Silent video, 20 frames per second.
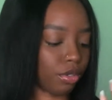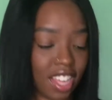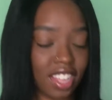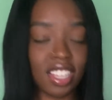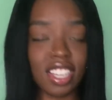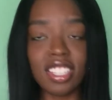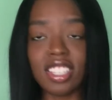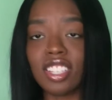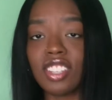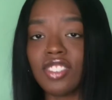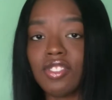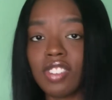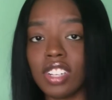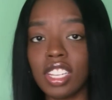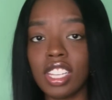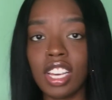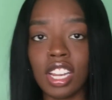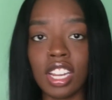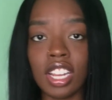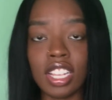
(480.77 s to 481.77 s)
This is really
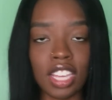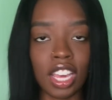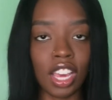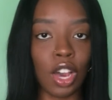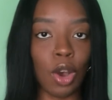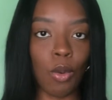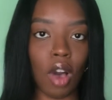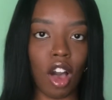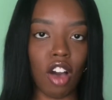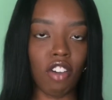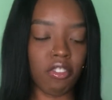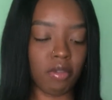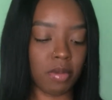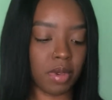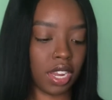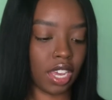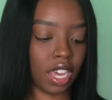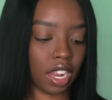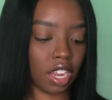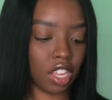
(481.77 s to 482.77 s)
gonna take a while for me to
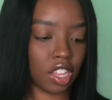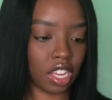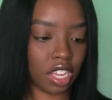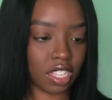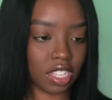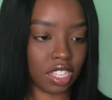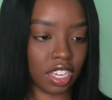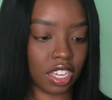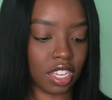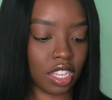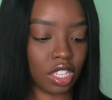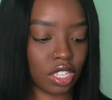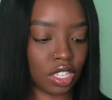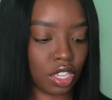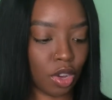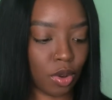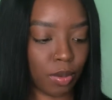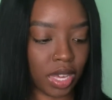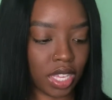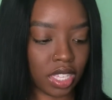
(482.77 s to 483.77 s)
get adjusted. So
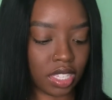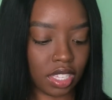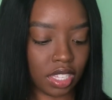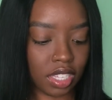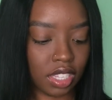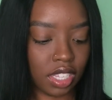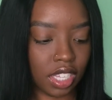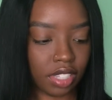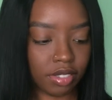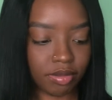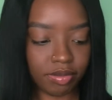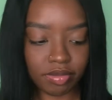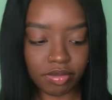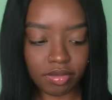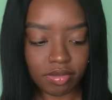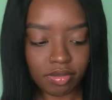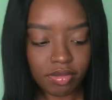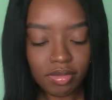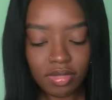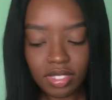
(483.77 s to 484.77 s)
basically,
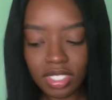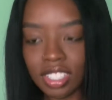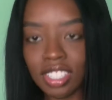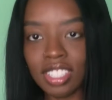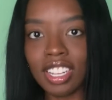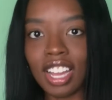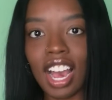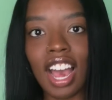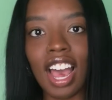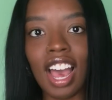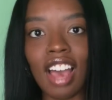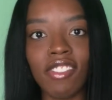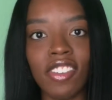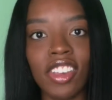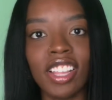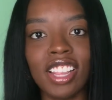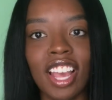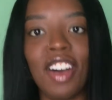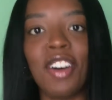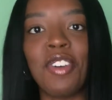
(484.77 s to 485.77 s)
not having
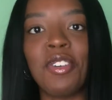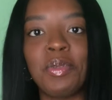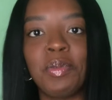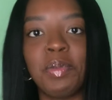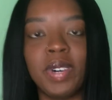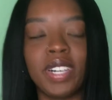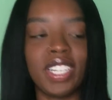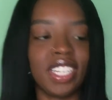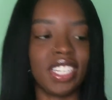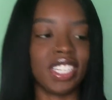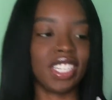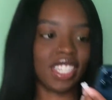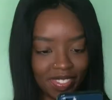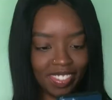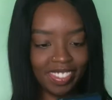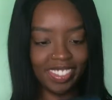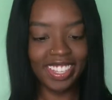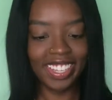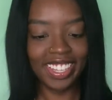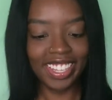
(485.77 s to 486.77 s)
that home button.
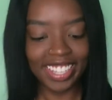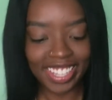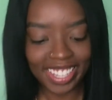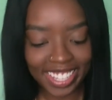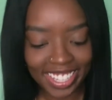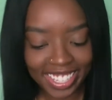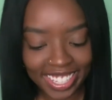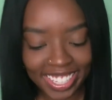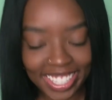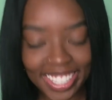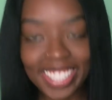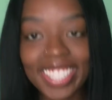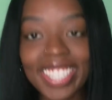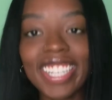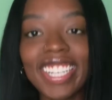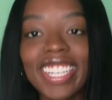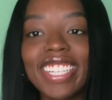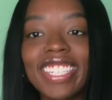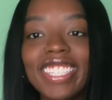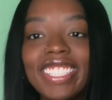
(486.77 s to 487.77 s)

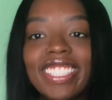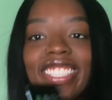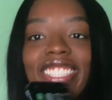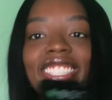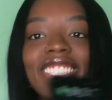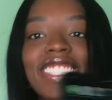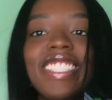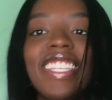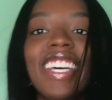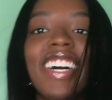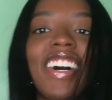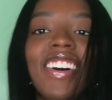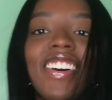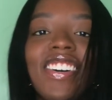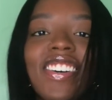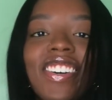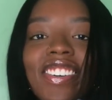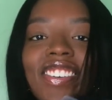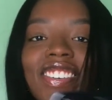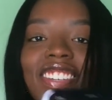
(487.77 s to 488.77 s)
It's
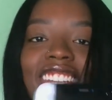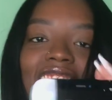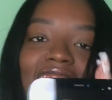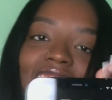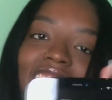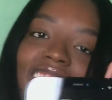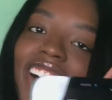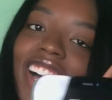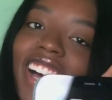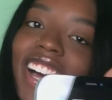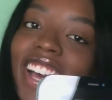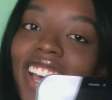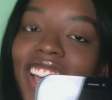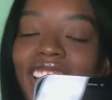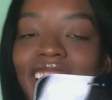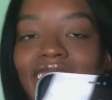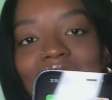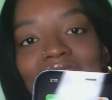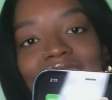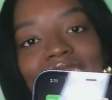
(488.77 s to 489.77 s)
so
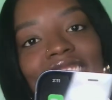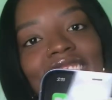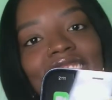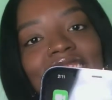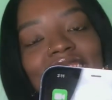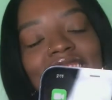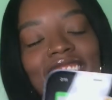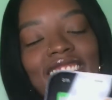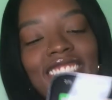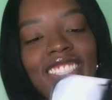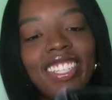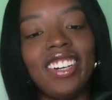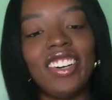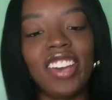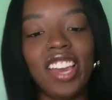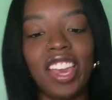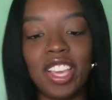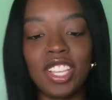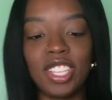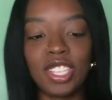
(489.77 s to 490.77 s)
nice.
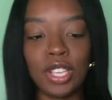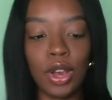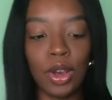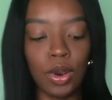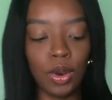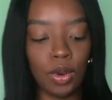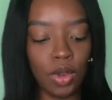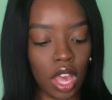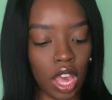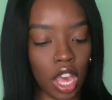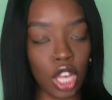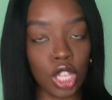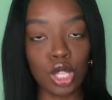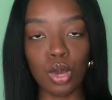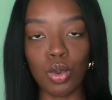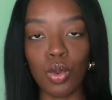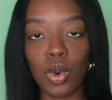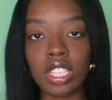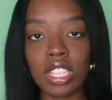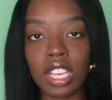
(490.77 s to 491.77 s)
Okay, so
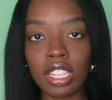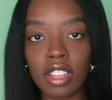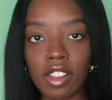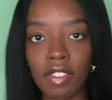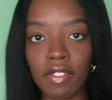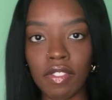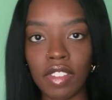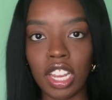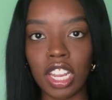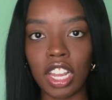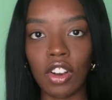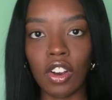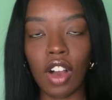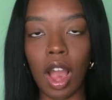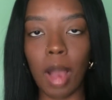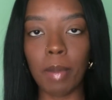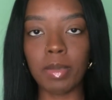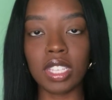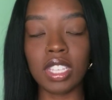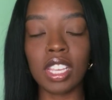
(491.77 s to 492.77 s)
towards the end of the video, I'm
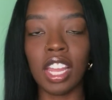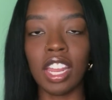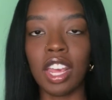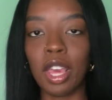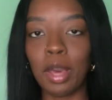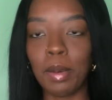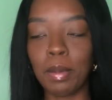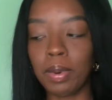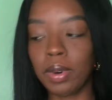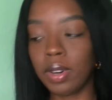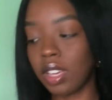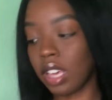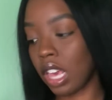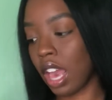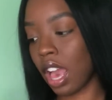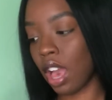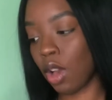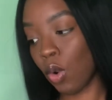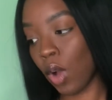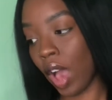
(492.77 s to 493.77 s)
just gonna input
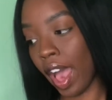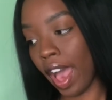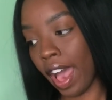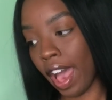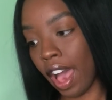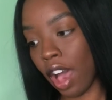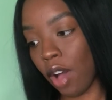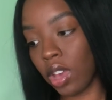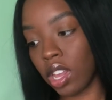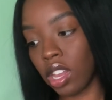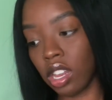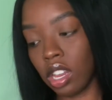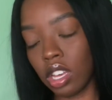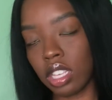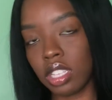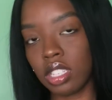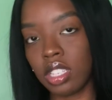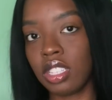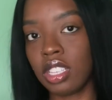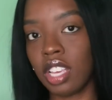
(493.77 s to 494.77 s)
how it looks
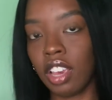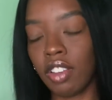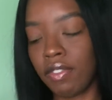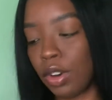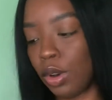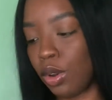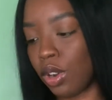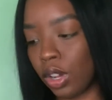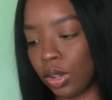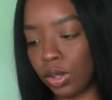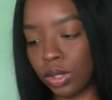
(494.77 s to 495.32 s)
to take photos.